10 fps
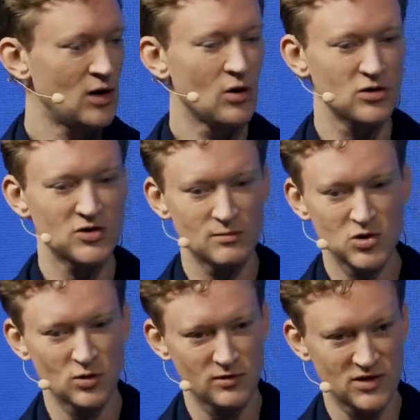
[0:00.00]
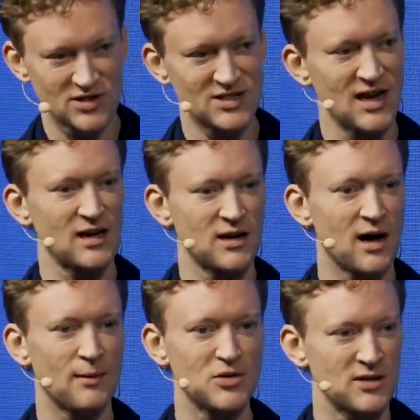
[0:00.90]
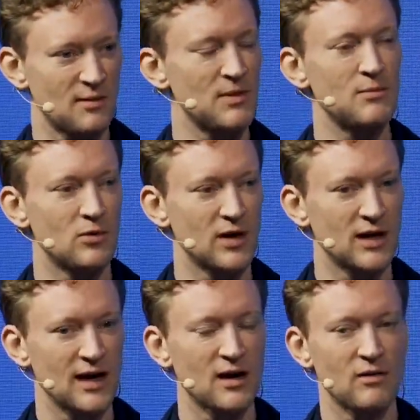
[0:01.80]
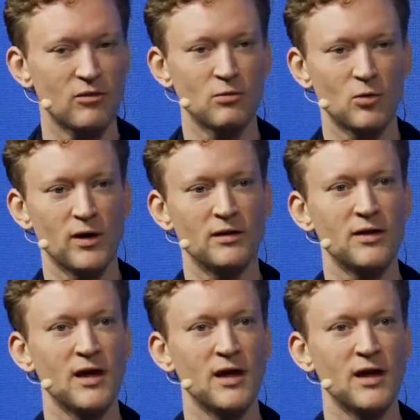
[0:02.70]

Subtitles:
or some sort of sustained adoption that people can get comfortable with.